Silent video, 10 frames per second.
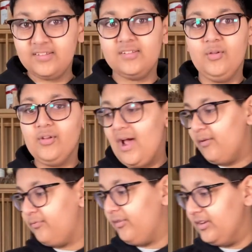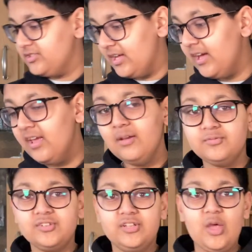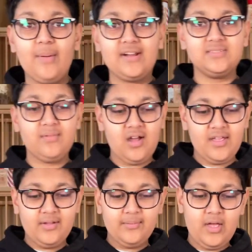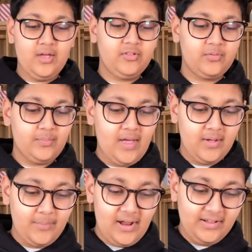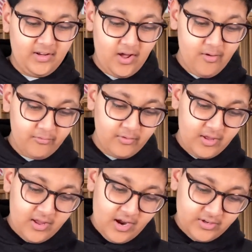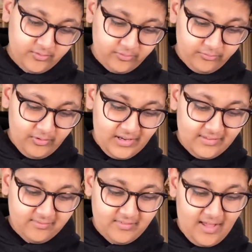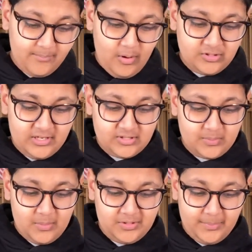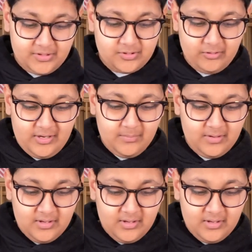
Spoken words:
So now I've finished it, so I go back to my palette knife and just fill in that moat a little bit with the buttercream,